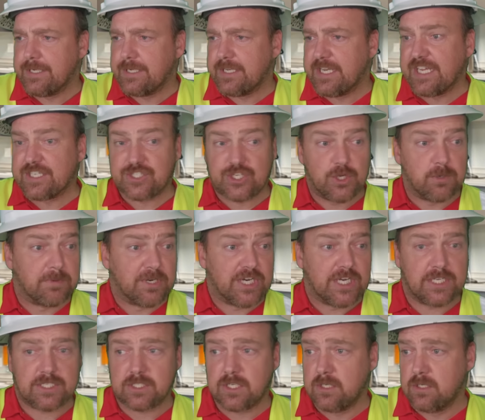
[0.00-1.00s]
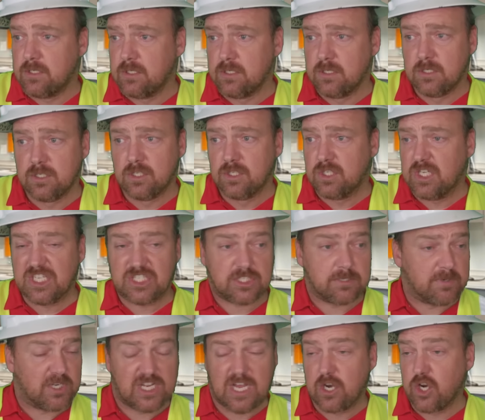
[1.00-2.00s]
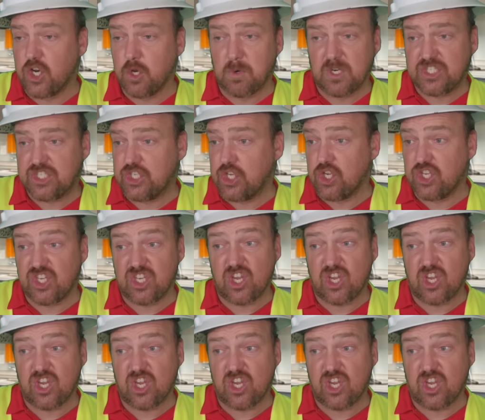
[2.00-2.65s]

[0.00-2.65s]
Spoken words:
That's too much. I don't know what you're doing.